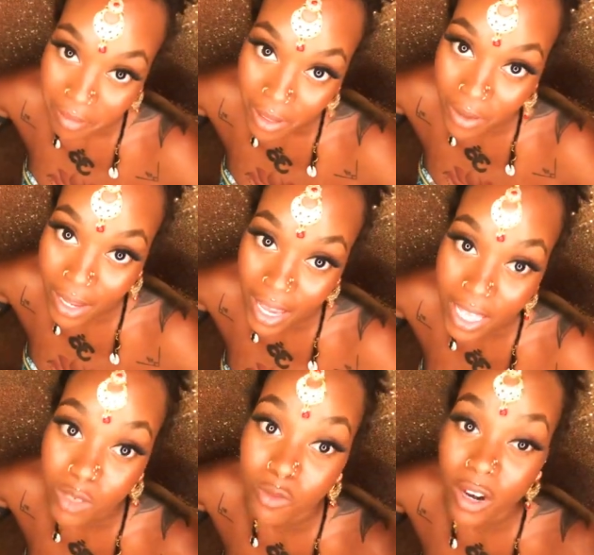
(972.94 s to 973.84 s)
Okay,
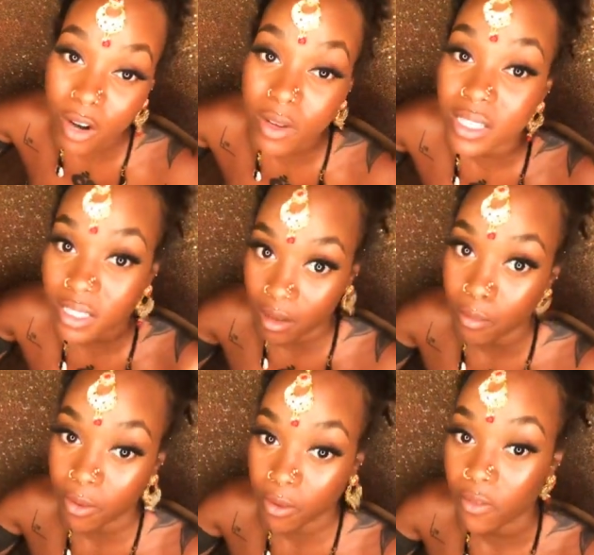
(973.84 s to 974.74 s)
it's very
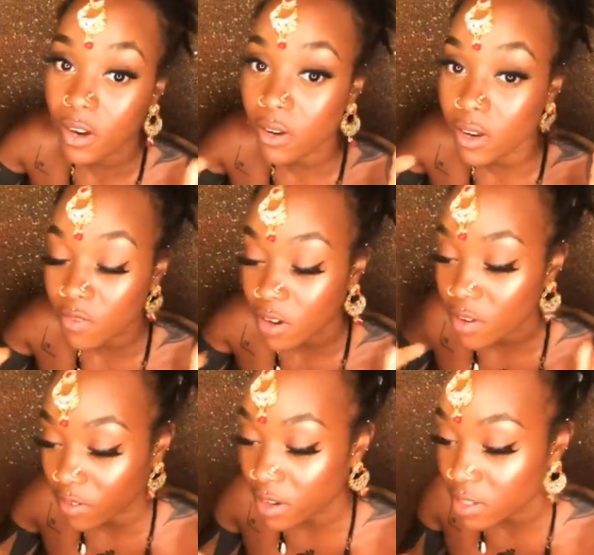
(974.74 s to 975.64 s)
simple, very, very,
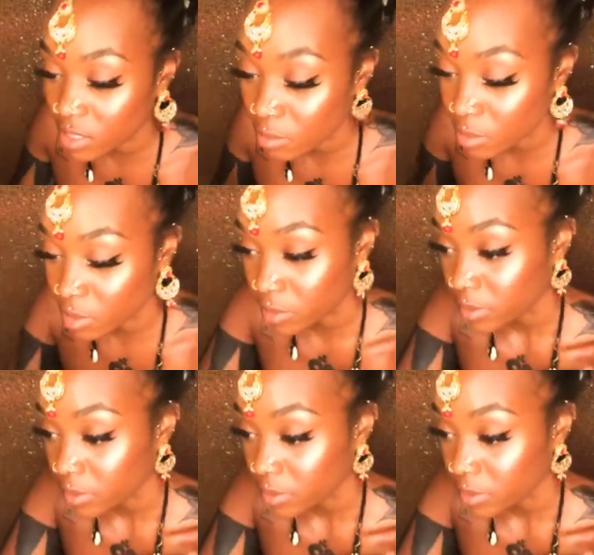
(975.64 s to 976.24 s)
very simple.